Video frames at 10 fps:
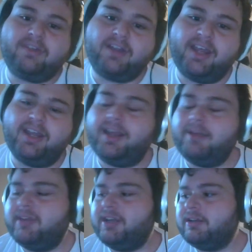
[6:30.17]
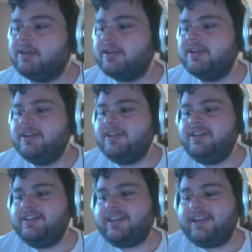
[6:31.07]
and I mean,
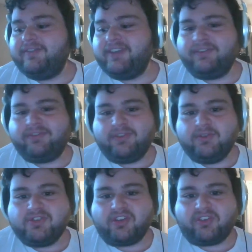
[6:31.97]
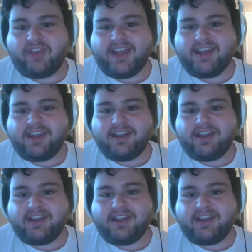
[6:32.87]
even if you just like